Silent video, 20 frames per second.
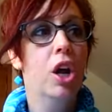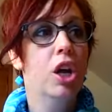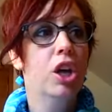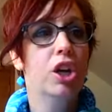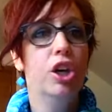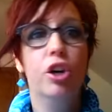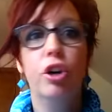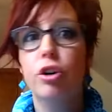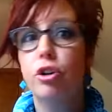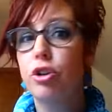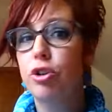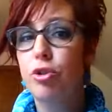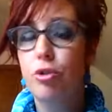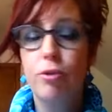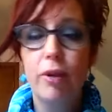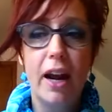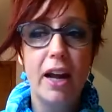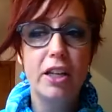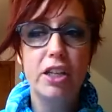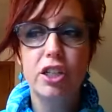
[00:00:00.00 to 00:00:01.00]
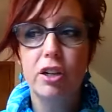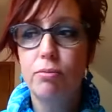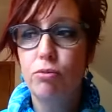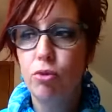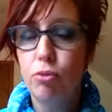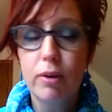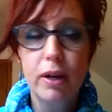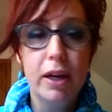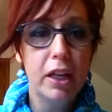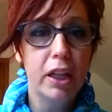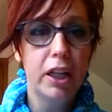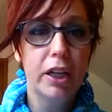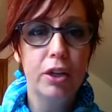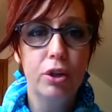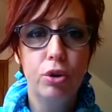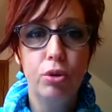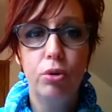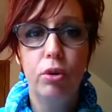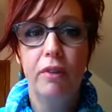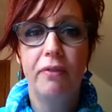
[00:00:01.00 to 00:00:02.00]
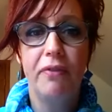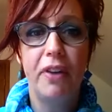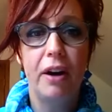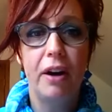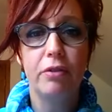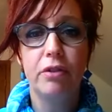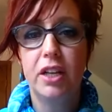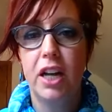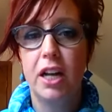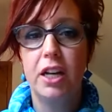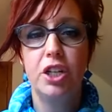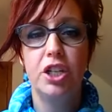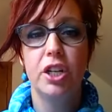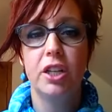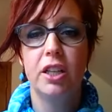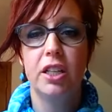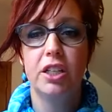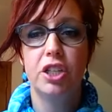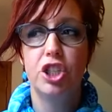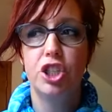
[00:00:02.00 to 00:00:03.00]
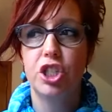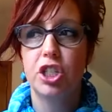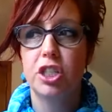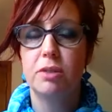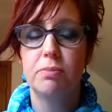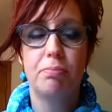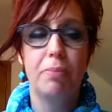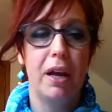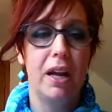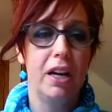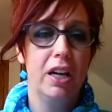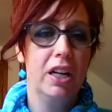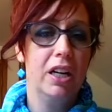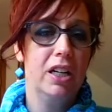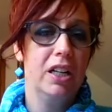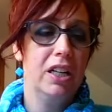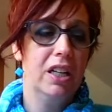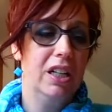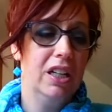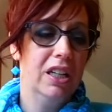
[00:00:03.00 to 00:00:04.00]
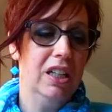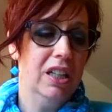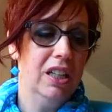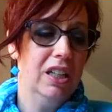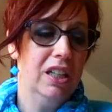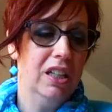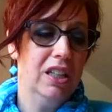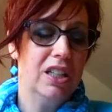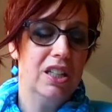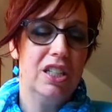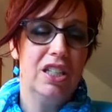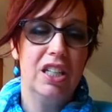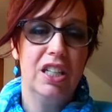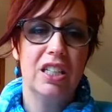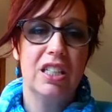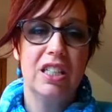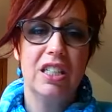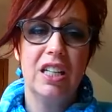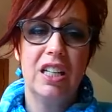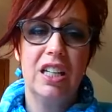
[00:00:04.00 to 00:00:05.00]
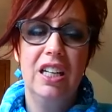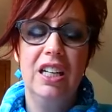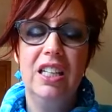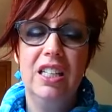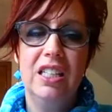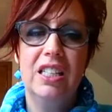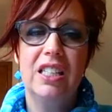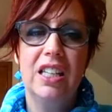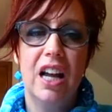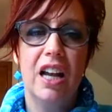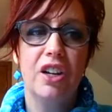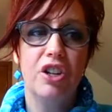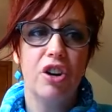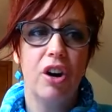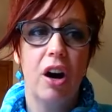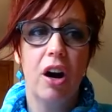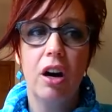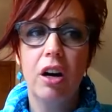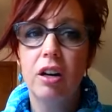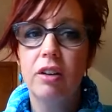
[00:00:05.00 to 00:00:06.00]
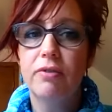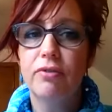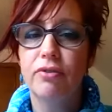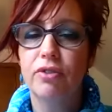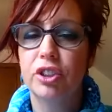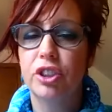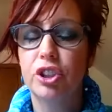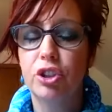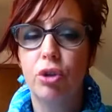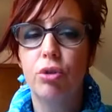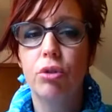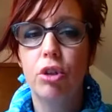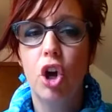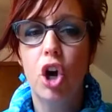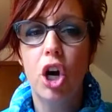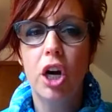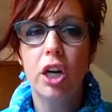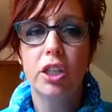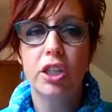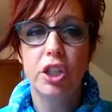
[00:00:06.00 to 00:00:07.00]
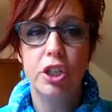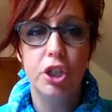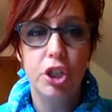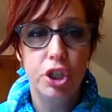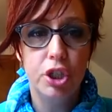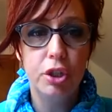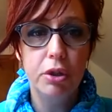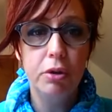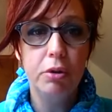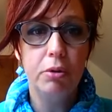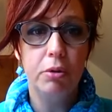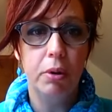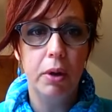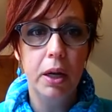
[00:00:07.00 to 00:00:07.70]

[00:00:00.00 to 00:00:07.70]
you know, to create some really cool foundation that's just been just inside your heart for so long to do.